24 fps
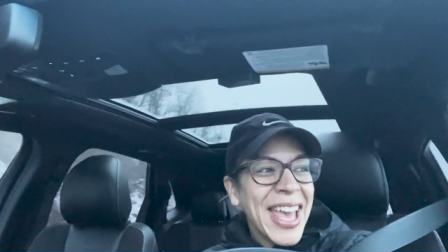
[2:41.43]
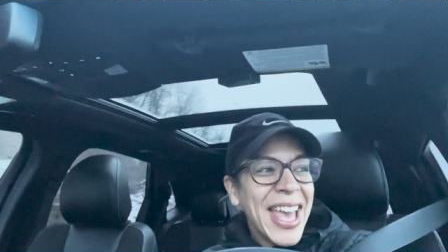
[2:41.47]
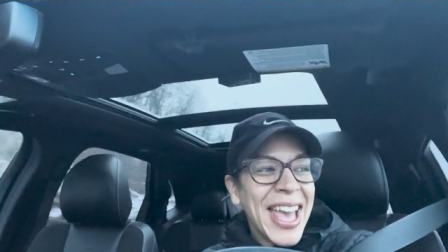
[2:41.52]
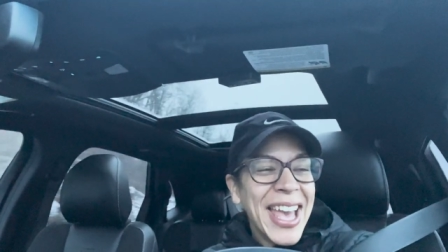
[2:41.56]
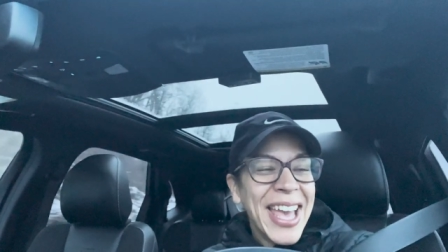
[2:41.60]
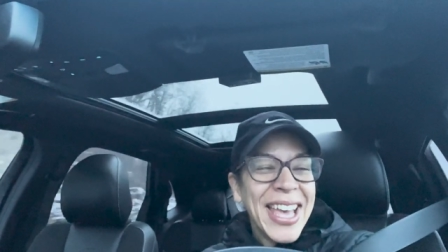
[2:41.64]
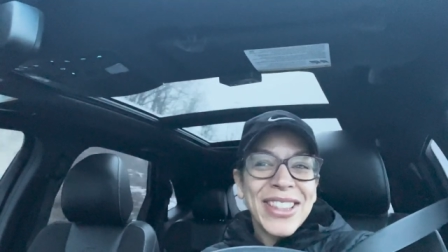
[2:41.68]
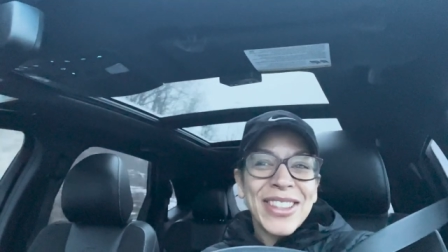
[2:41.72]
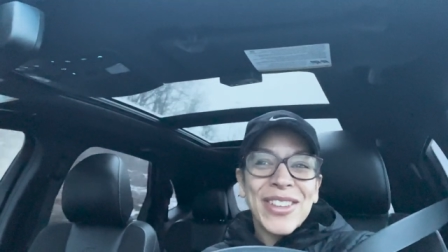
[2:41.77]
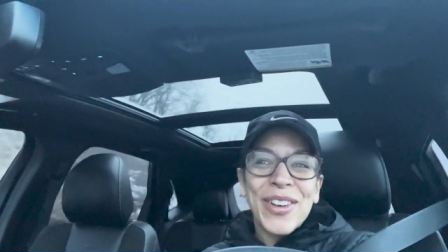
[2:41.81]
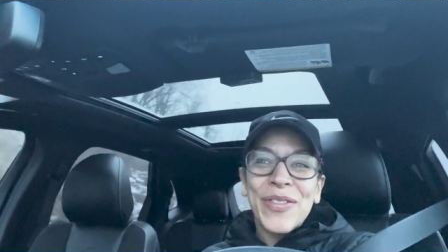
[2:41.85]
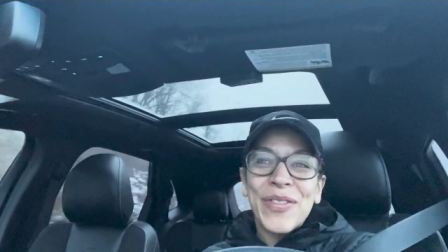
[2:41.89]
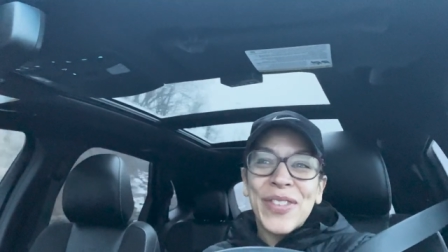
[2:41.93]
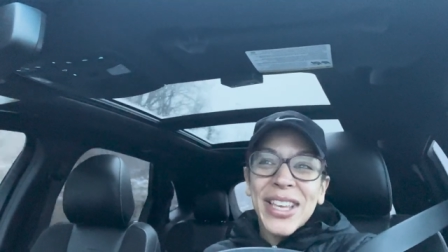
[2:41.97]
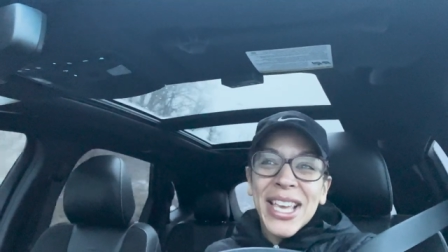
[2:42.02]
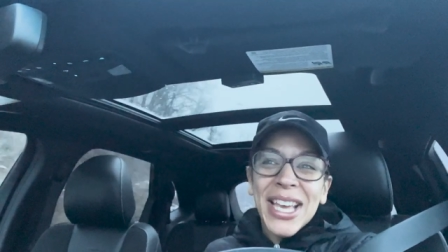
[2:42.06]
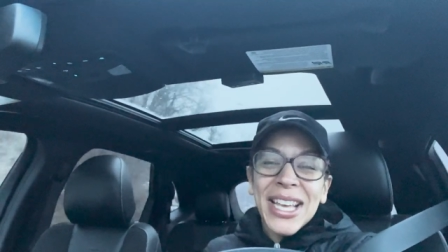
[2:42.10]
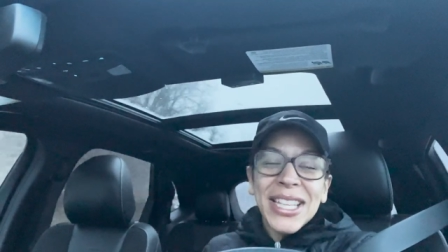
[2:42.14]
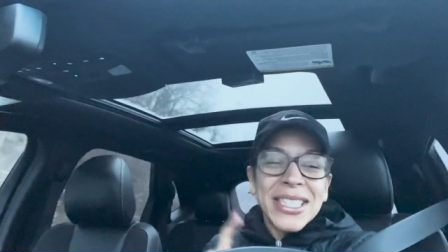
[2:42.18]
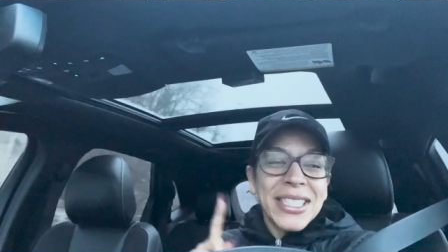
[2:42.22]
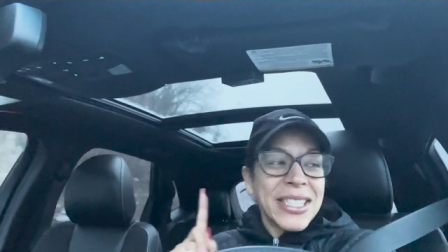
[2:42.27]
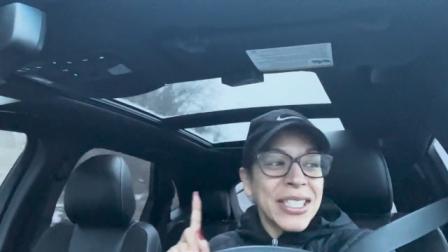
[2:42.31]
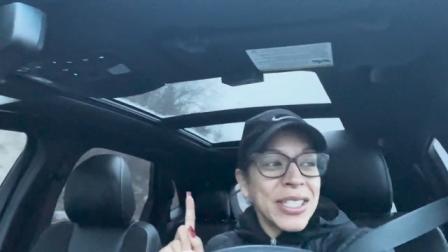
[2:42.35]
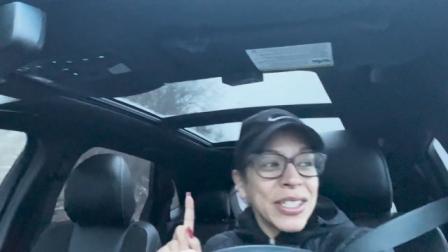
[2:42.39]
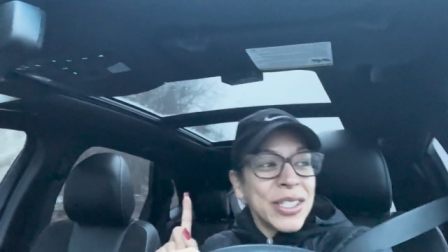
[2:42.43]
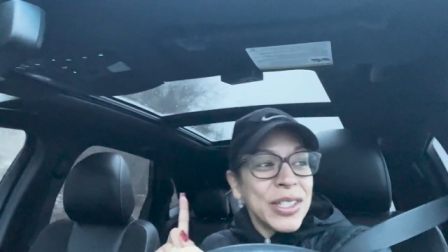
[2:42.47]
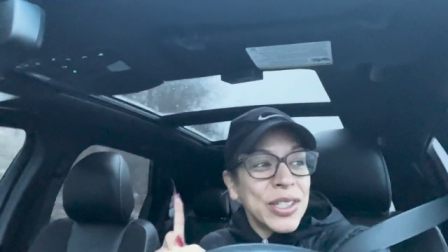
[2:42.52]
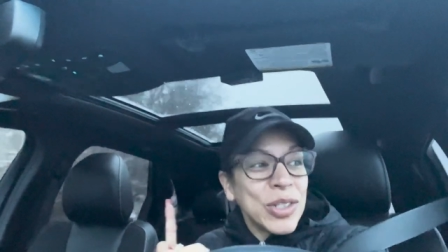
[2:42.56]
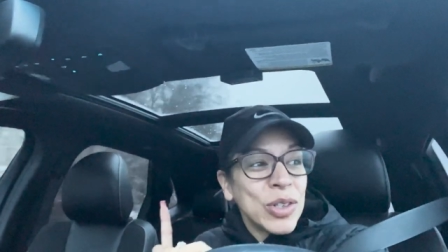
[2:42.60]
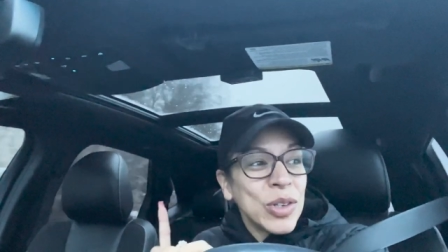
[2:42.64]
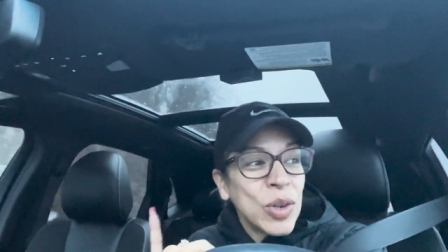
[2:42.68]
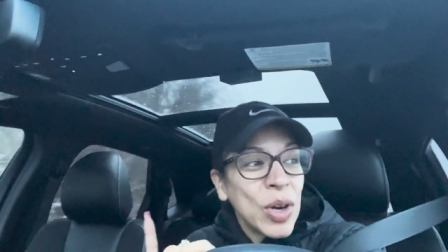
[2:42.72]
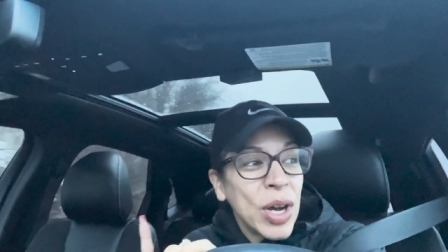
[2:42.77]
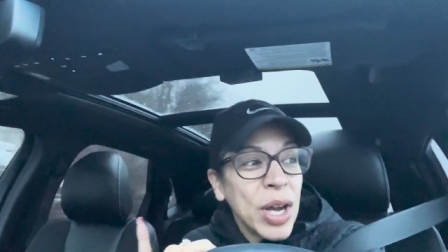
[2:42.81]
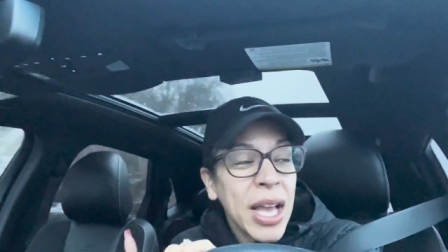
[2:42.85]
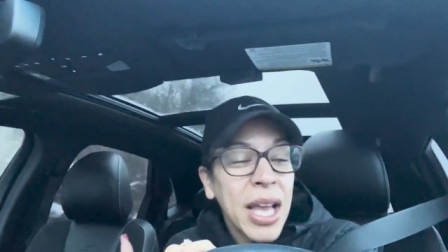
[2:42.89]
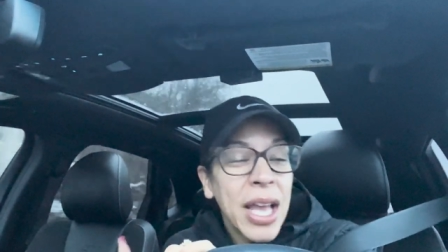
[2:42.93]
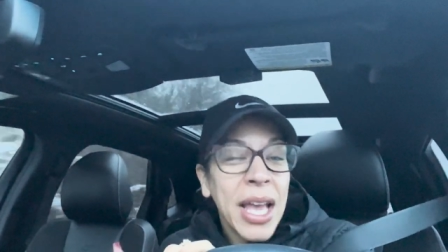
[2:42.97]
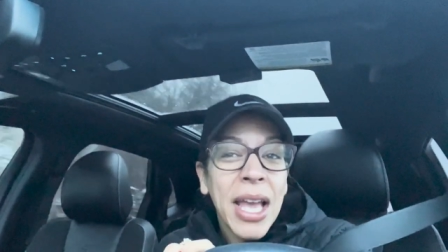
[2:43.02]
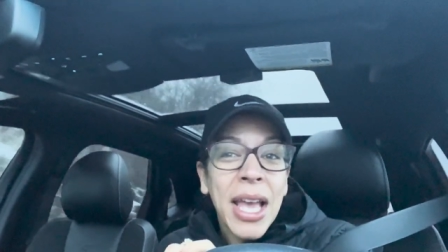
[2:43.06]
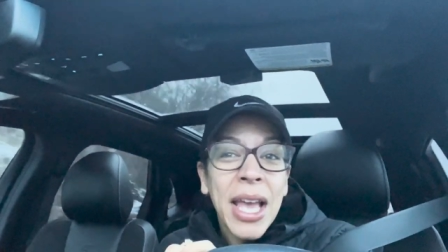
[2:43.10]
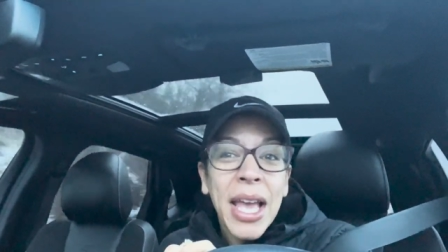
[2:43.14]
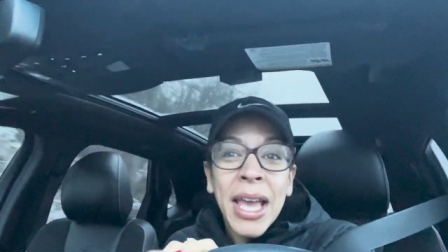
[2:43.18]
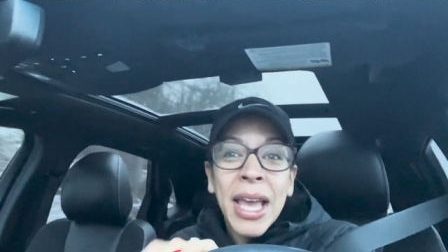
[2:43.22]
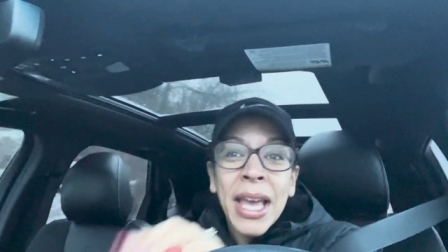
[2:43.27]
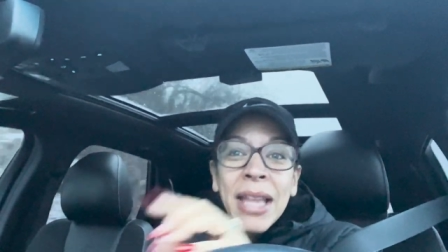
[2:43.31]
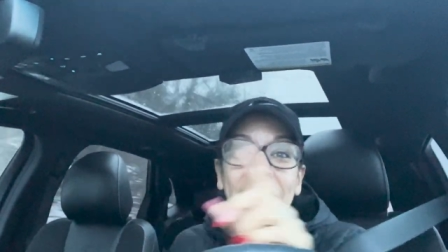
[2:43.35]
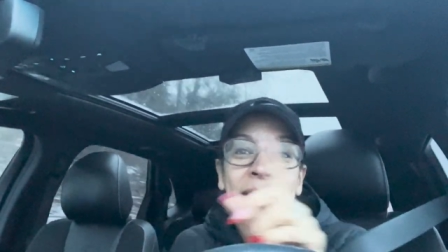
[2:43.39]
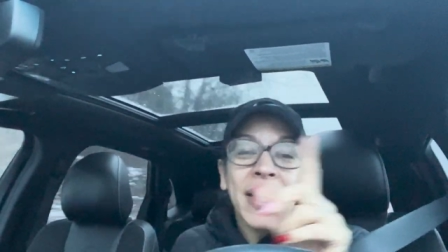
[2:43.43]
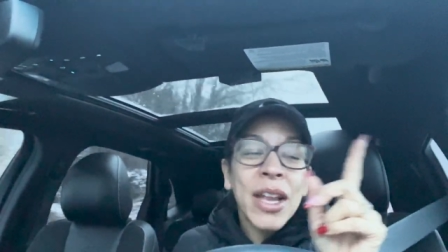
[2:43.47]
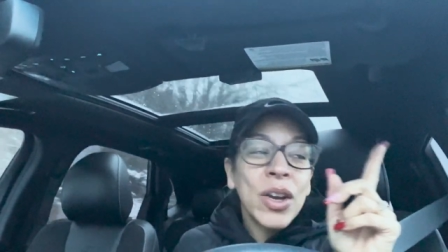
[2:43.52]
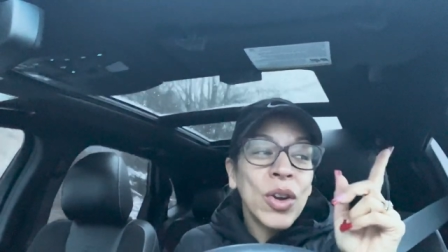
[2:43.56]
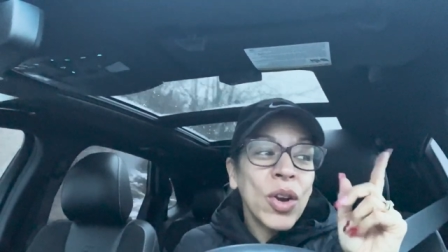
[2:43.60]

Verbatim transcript: and don't forget to hit that